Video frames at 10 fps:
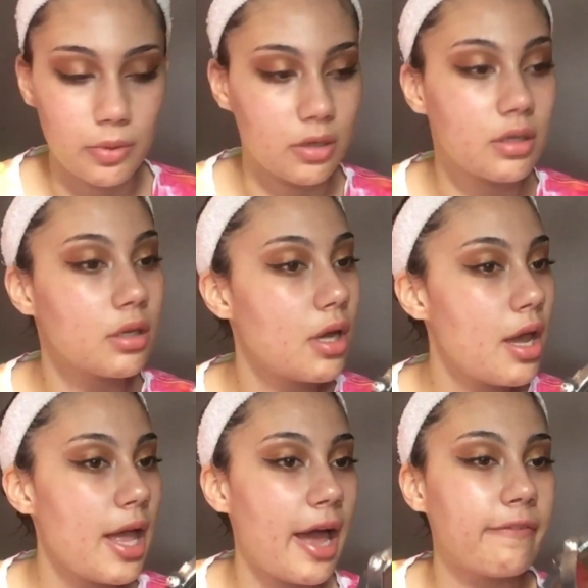But
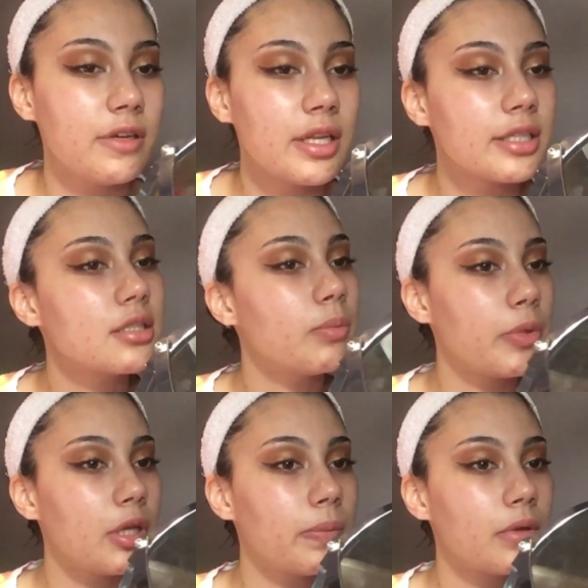I feel like some
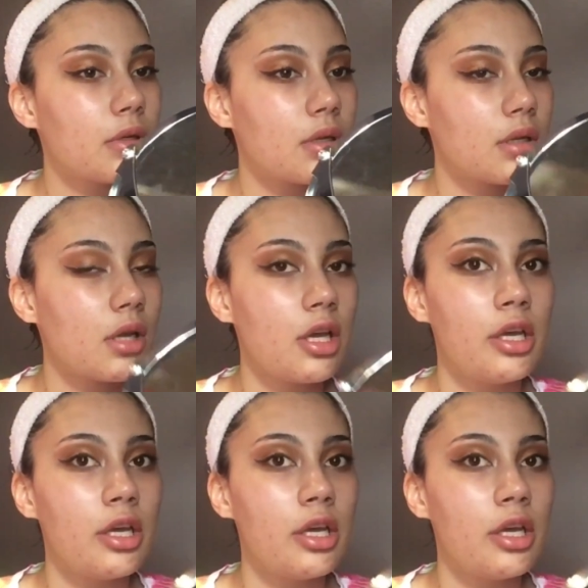people